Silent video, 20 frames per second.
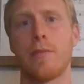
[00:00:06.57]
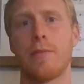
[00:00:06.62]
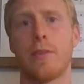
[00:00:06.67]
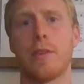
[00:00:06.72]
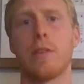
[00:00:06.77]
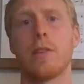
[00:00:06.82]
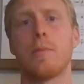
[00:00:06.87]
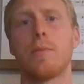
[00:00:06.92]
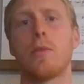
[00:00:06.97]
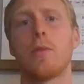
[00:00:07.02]

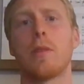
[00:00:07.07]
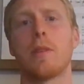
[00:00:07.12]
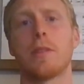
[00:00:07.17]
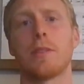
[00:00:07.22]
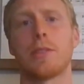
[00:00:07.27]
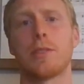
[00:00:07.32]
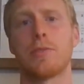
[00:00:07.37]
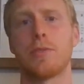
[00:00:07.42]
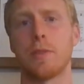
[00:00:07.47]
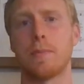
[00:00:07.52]

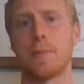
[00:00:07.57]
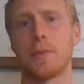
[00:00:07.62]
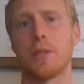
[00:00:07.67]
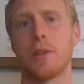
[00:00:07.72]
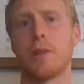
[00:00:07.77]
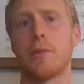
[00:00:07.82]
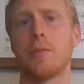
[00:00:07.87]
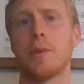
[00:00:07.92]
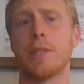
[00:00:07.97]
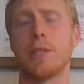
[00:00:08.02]
Furthermore,
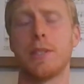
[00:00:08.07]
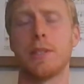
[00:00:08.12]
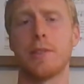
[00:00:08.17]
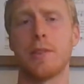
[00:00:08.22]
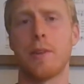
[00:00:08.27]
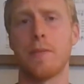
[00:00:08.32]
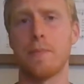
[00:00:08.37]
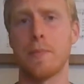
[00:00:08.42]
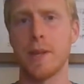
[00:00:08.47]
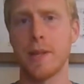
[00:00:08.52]
Scripture, which
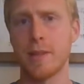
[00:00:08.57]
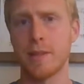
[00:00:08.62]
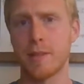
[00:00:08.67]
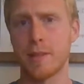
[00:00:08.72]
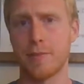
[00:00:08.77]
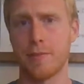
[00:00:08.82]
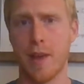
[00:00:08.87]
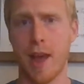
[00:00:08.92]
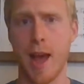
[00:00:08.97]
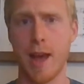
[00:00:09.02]
is our
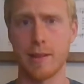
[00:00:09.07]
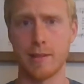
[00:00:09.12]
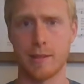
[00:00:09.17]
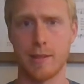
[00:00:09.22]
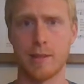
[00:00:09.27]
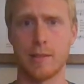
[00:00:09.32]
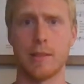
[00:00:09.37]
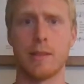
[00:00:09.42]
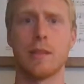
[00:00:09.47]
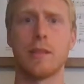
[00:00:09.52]
means of
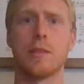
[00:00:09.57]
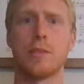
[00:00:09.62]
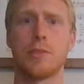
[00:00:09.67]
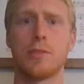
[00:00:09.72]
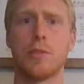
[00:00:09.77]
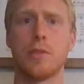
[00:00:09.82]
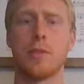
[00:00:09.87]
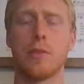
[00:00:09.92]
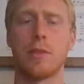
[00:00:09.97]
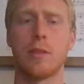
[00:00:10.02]
accessing the
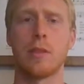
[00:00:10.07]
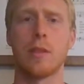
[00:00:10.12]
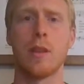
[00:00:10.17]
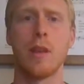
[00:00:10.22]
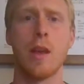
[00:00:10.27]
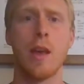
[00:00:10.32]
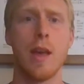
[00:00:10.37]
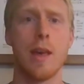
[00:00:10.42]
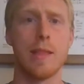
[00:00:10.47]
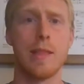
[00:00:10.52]
truth,
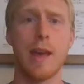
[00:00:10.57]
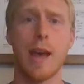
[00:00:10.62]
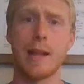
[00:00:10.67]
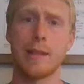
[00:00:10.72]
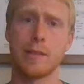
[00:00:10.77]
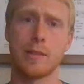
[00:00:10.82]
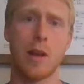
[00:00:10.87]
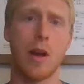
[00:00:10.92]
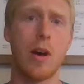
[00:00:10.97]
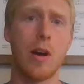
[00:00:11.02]

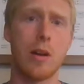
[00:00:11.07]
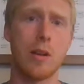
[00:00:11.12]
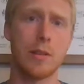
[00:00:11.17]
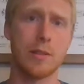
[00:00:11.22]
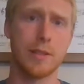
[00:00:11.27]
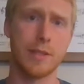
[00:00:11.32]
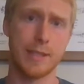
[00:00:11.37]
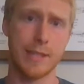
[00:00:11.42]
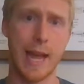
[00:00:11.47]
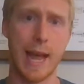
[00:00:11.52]
that's
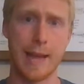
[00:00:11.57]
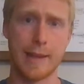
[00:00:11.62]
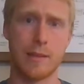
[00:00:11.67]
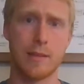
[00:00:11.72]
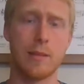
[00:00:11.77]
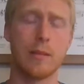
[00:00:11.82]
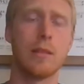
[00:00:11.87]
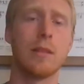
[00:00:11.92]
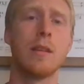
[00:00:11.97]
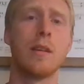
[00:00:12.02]
all
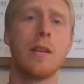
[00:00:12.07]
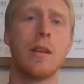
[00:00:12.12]
set.